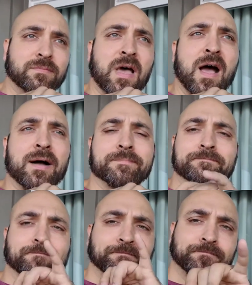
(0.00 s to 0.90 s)

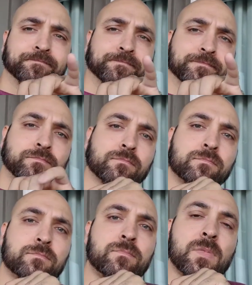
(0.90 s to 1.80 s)
Um,
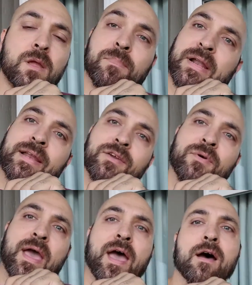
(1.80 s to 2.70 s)
but I do
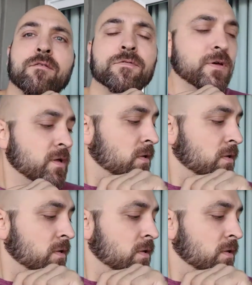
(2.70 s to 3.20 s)
have